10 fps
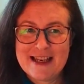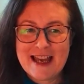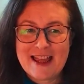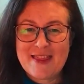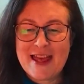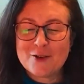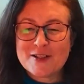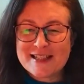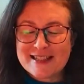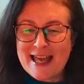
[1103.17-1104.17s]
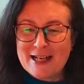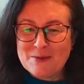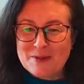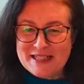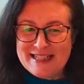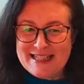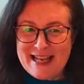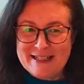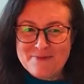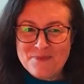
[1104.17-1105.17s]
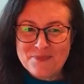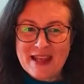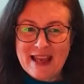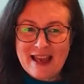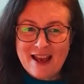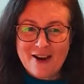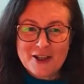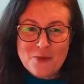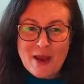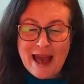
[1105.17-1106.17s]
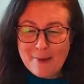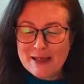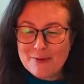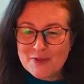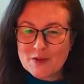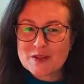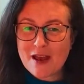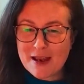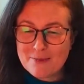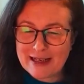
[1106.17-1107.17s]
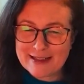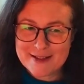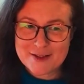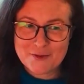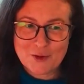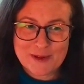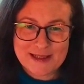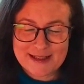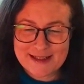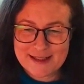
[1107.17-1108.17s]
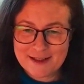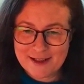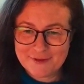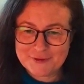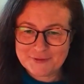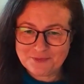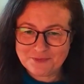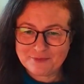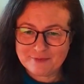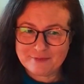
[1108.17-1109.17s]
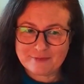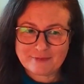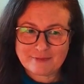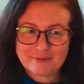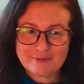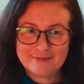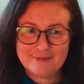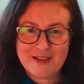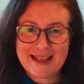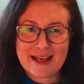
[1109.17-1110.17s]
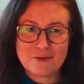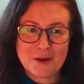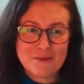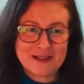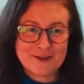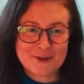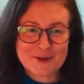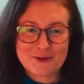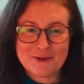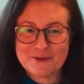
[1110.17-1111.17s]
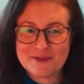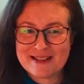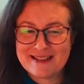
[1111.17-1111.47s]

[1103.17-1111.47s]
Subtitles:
And then on a scale of 1 to 10, are you happy with the time balance of your business and life? Again, 1 being not at all.